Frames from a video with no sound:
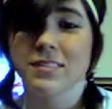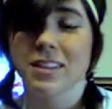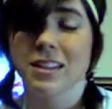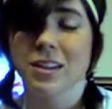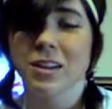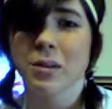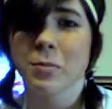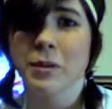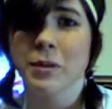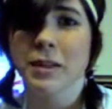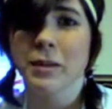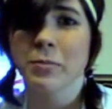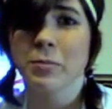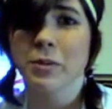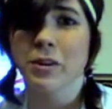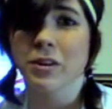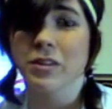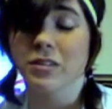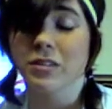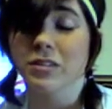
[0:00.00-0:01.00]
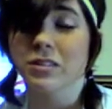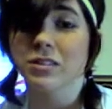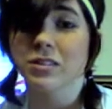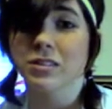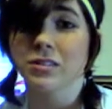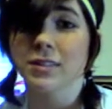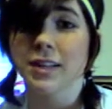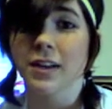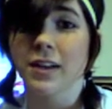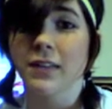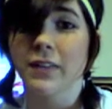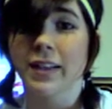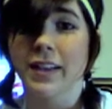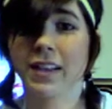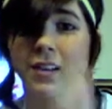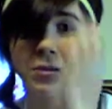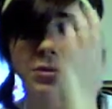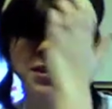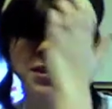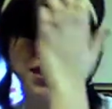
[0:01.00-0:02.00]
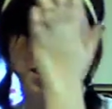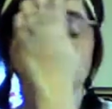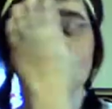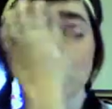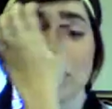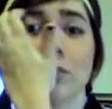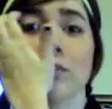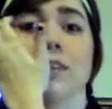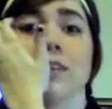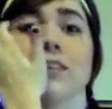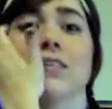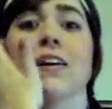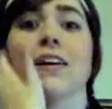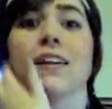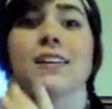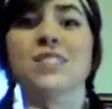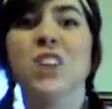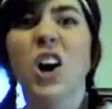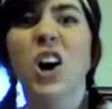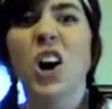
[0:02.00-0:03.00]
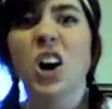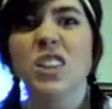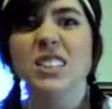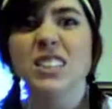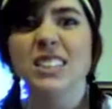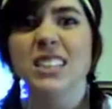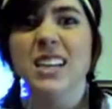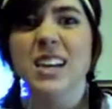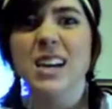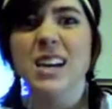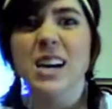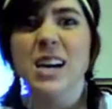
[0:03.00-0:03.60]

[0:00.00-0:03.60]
I go to bed pretty early too now. I don't stay up till 3 o'clock. It's awesome.